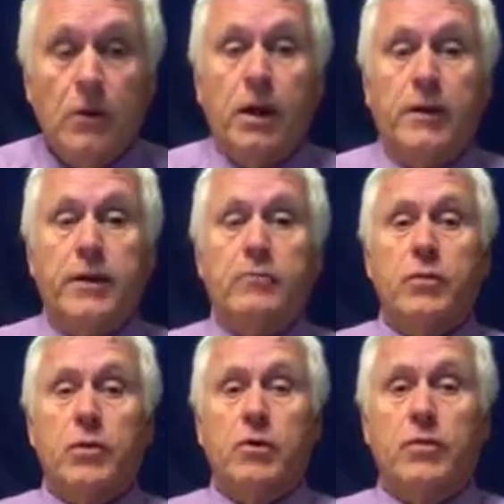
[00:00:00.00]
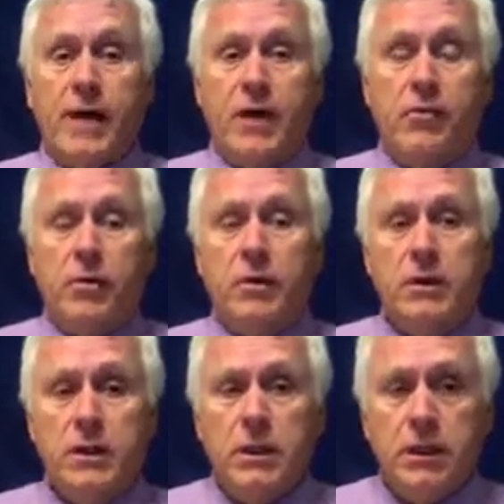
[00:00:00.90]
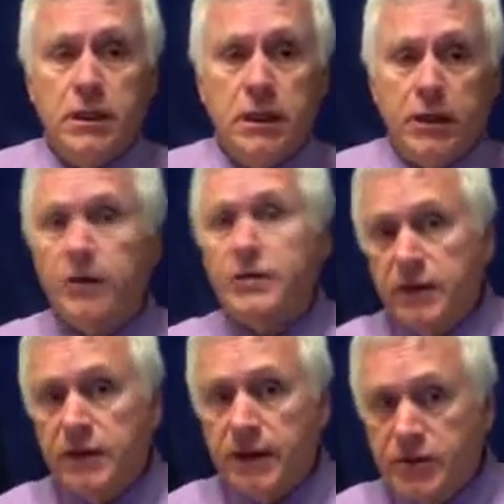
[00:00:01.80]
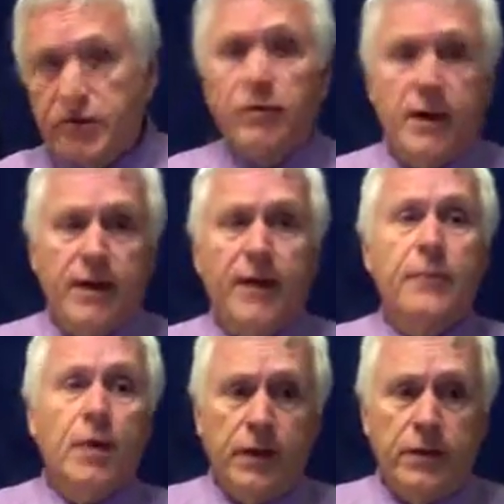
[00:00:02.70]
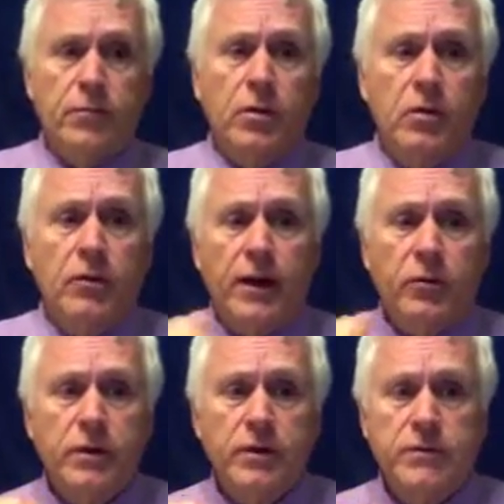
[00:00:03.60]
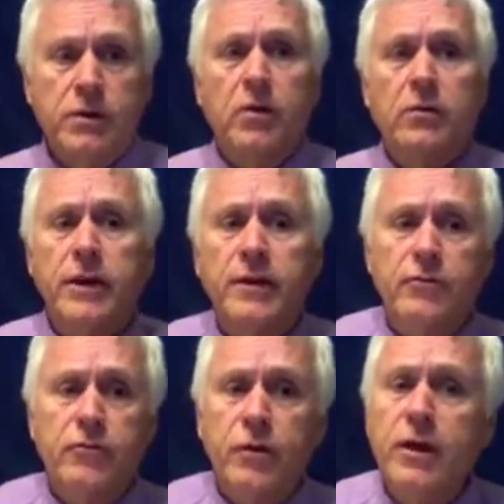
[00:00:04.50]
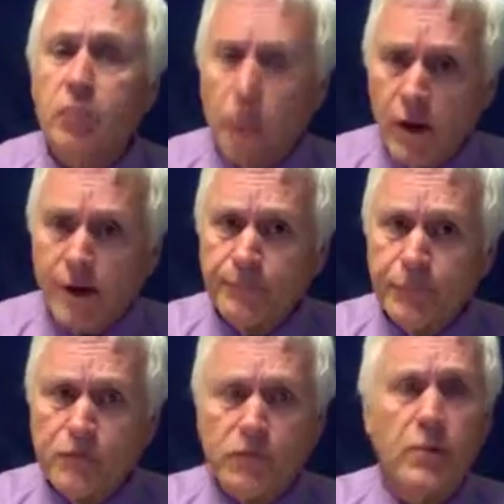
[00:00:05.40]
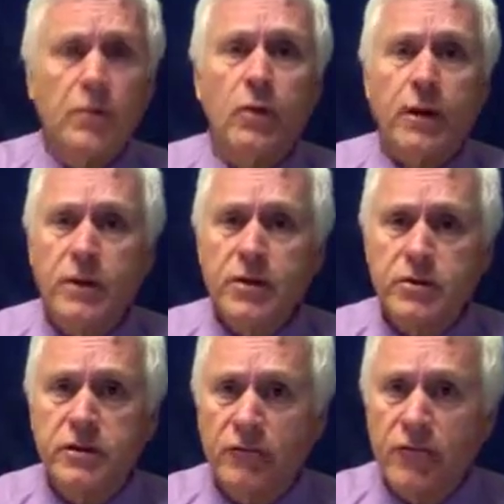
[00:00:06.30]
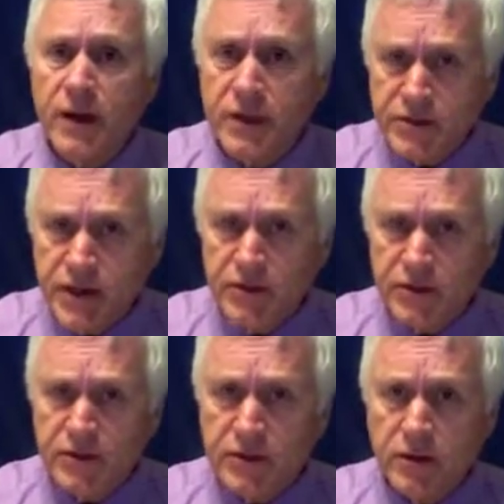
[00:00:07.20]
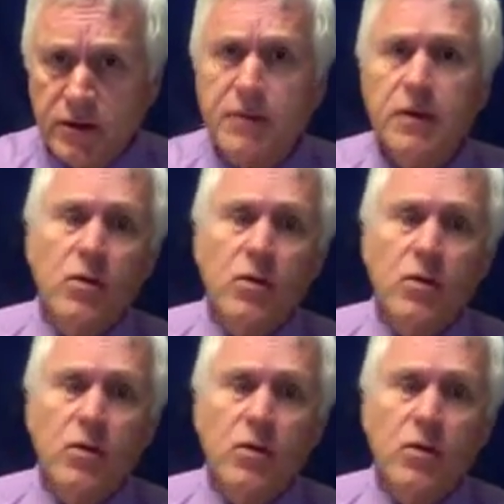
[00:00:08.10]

And then below that one, and you can see the dates to the right of that. And then below that one is the all-day 3-in-1. So remember I mentioned the Friday-Saturday series.